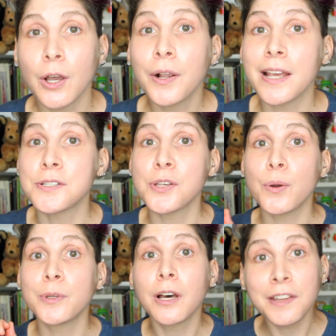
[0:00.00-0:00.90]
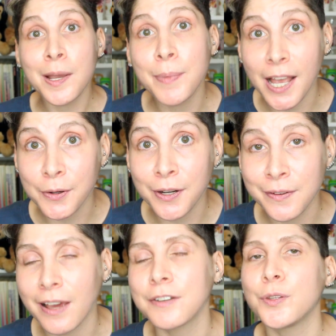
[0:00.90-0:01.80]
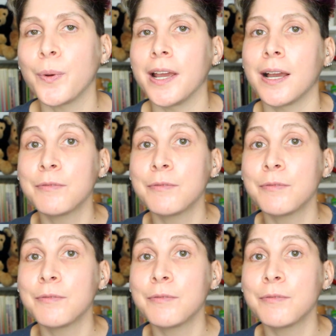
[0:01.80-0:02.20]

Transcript: Okay, so with all that background out of the way,